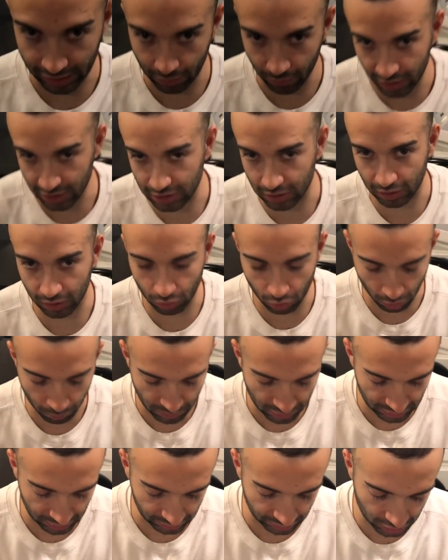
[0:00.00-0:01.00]
anyways to so do
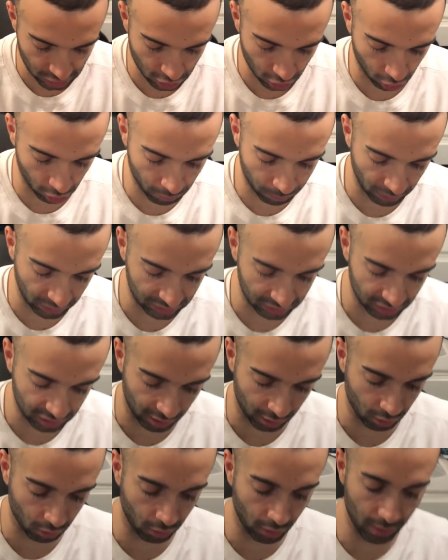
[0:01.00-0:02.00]
the PK Links. So you're only playing,
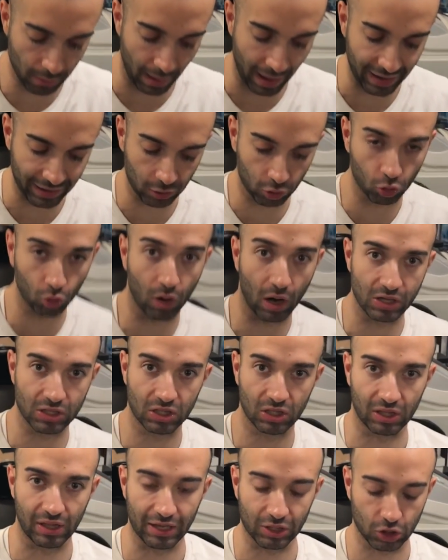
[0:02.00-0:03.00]
like, you're only adding two cards
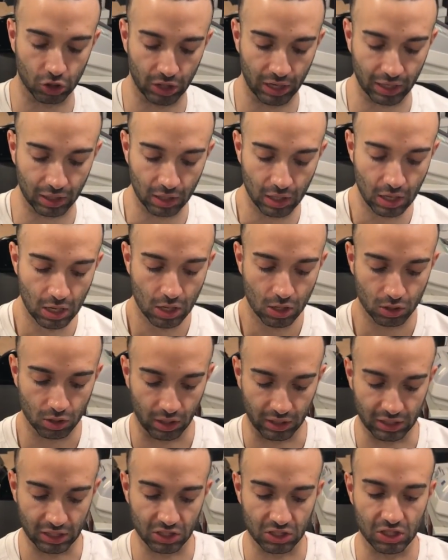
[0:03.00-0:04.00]
into the extra deck,
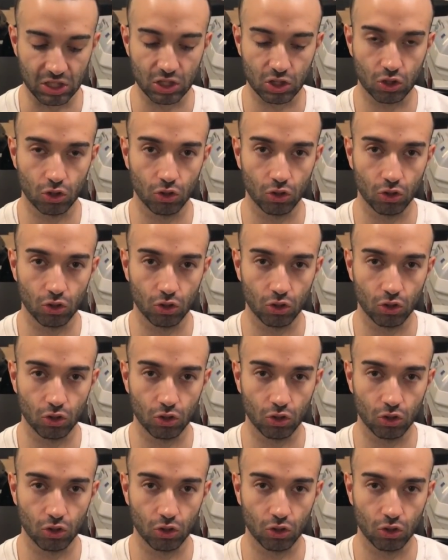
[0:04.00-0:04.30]
like just these